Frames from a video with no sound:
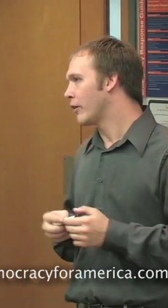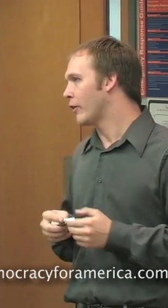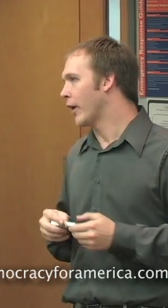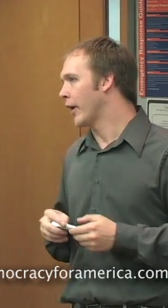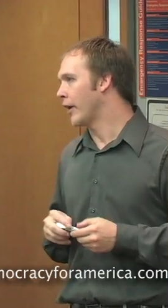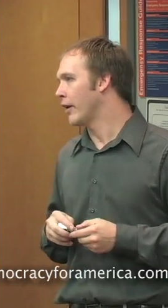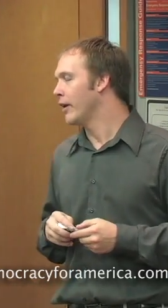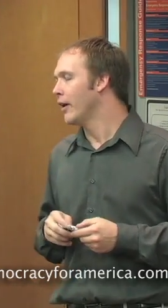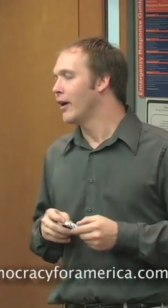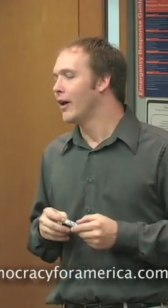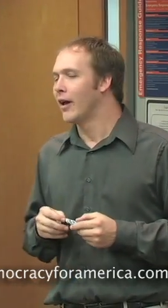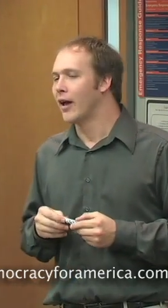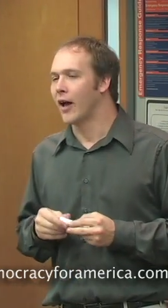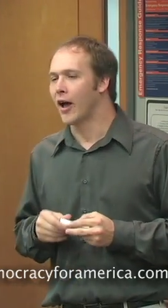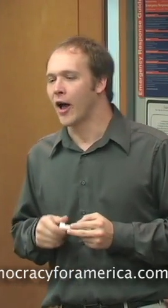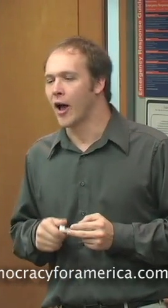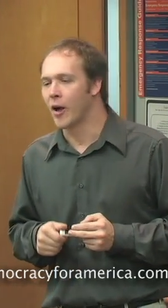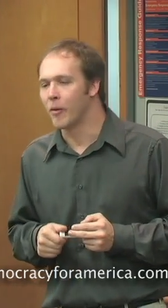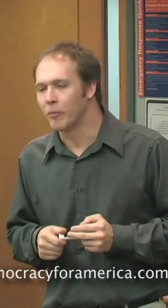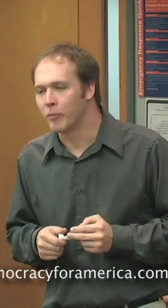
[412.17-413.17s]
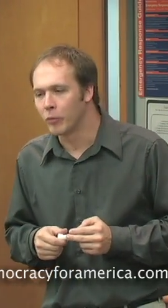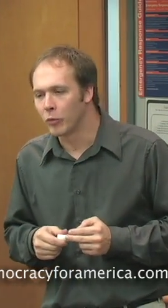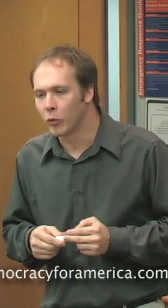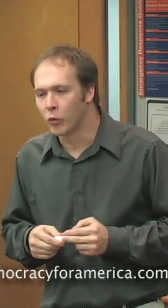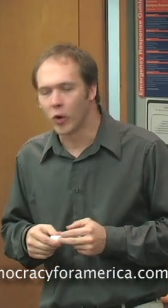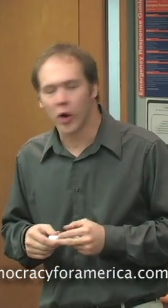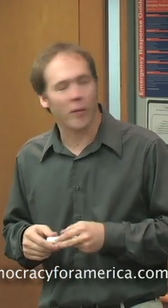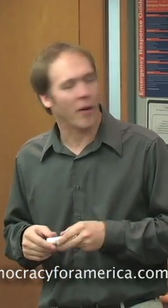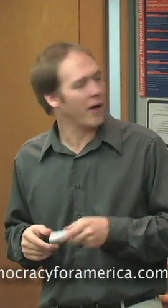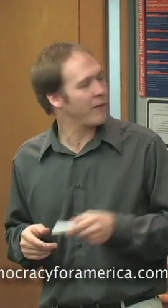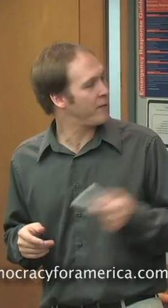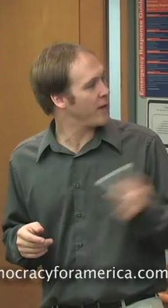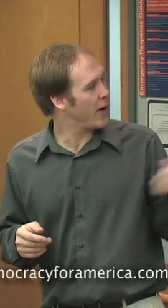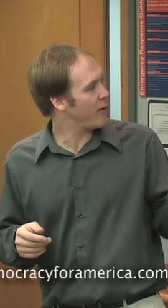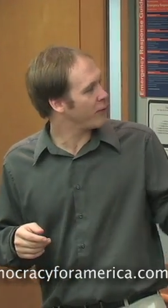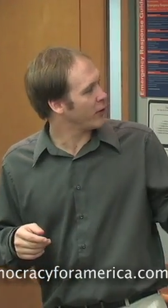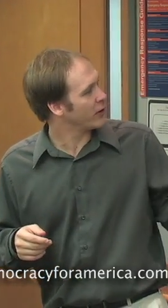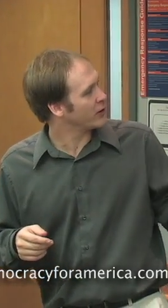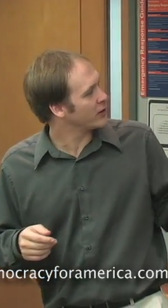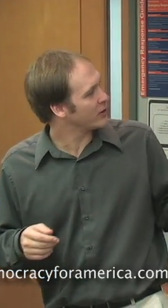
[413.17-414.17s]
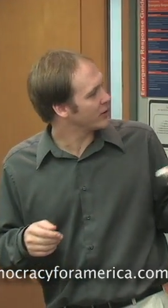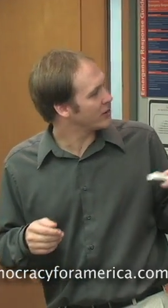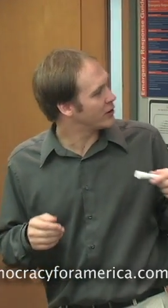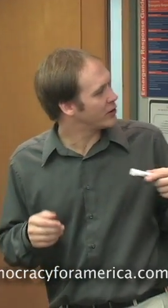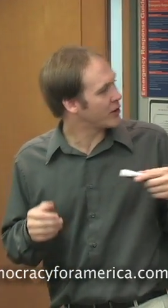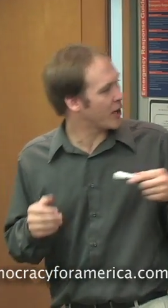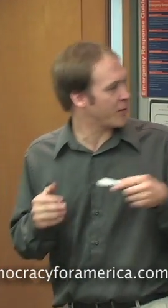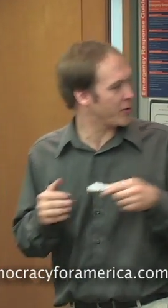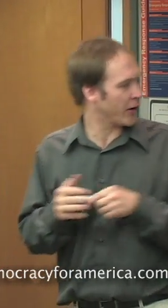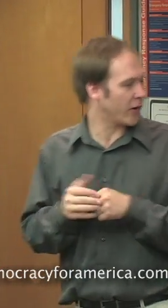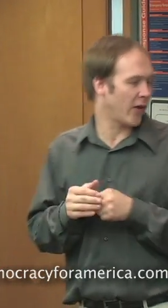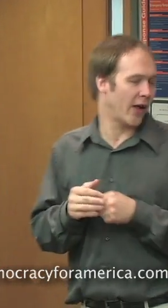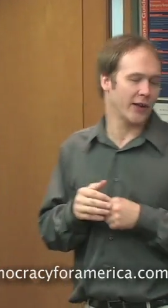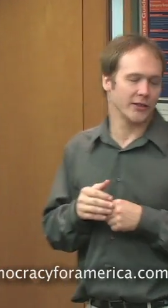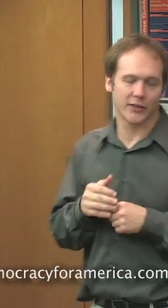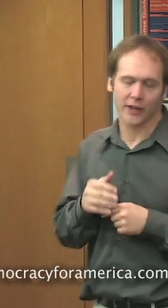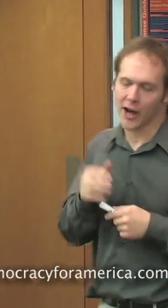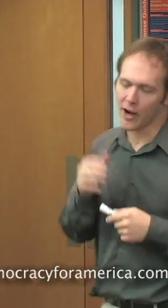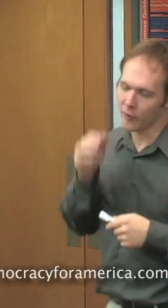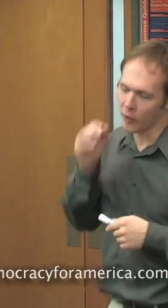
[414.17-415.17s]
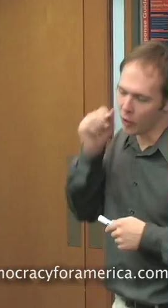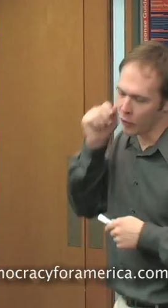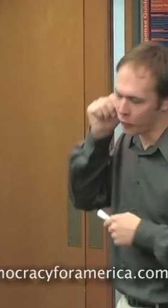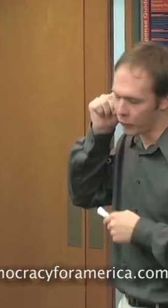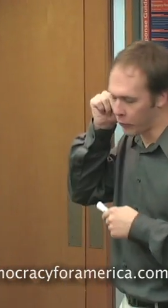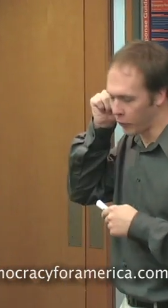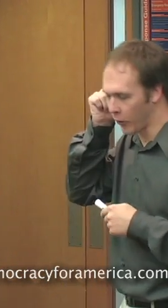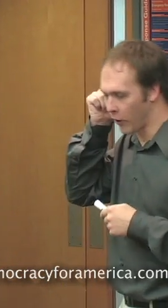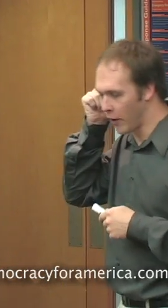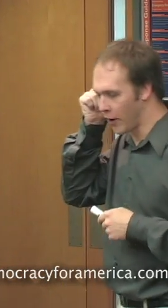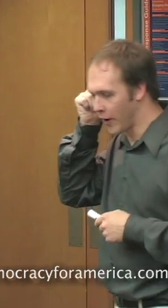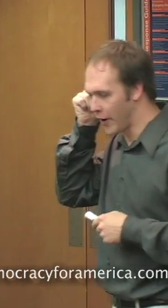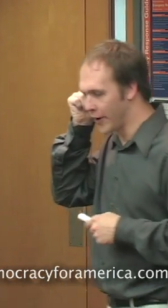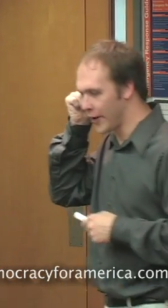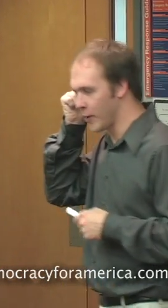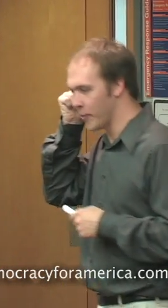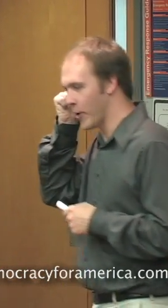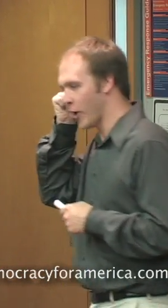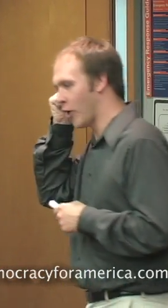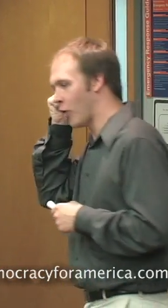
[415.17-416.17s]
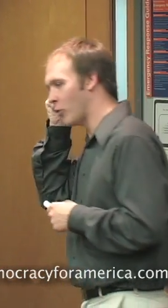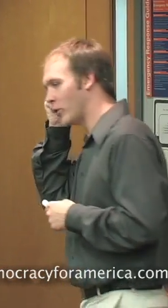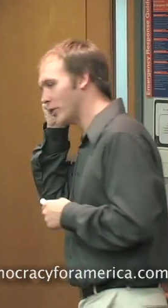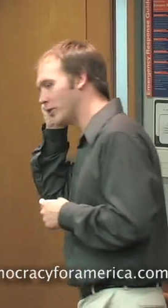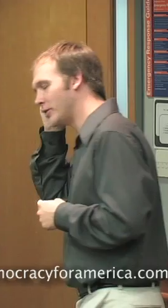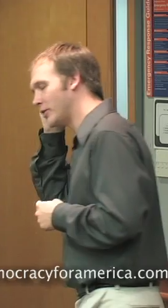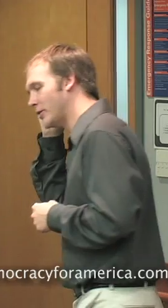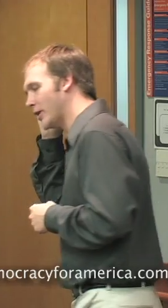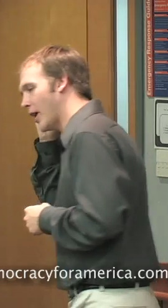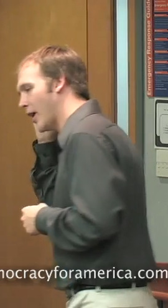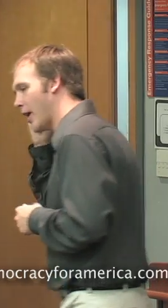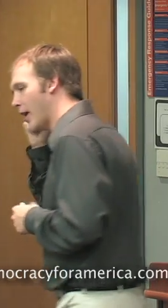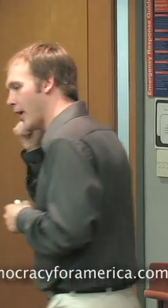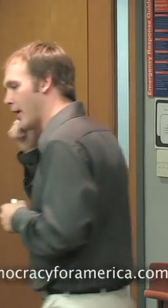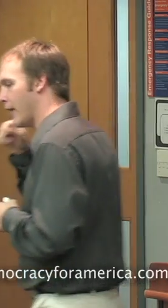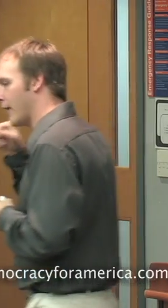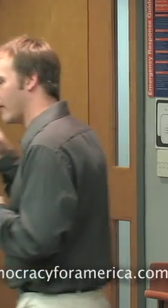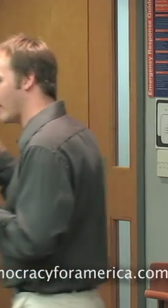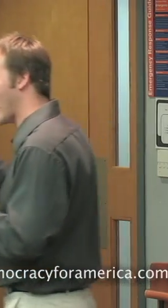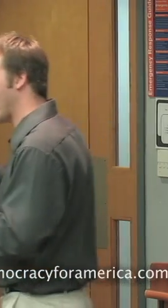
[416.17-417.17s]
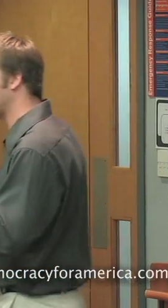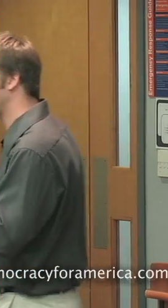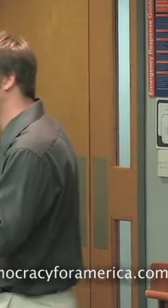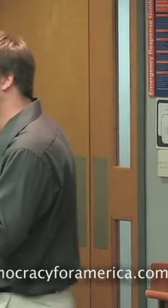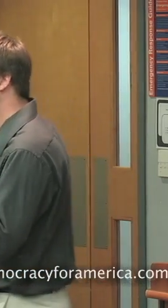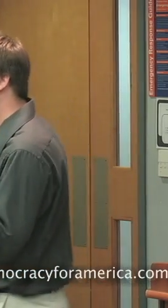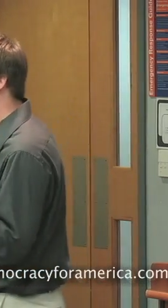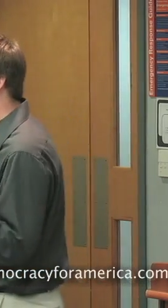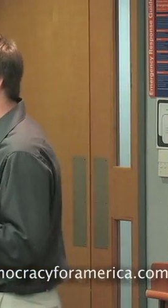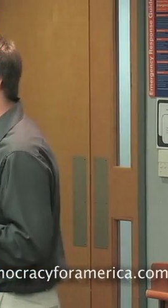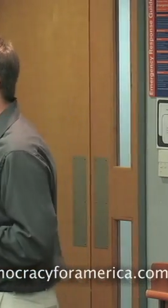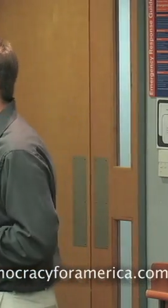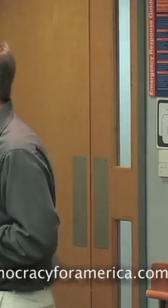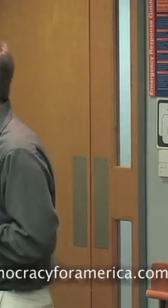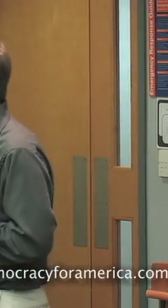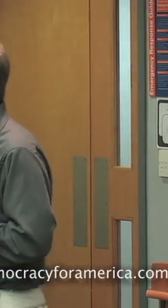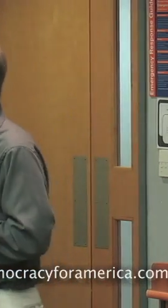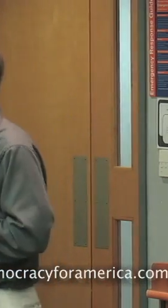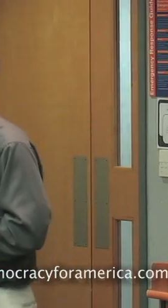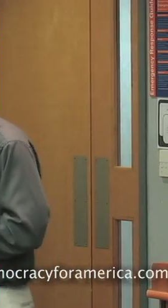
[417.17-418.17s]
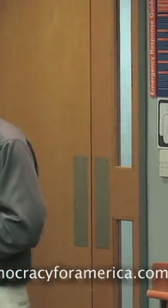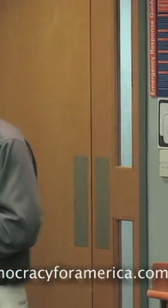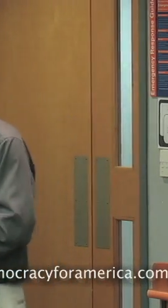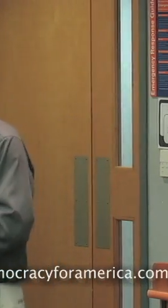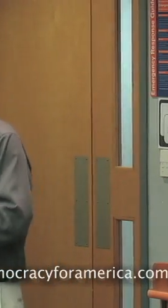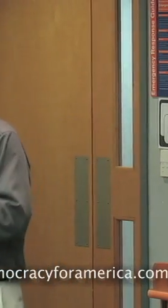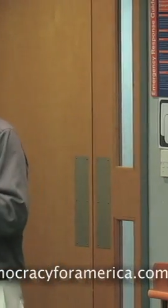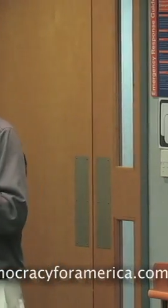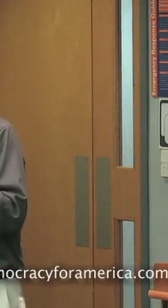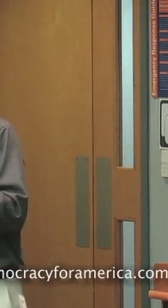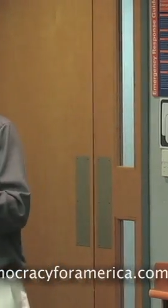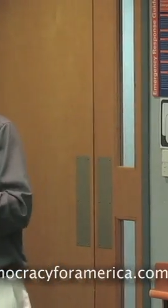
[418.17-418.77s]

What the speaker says: Right? One of my favorite subject lines that I wrote for an email was last fall, we're doing one of our online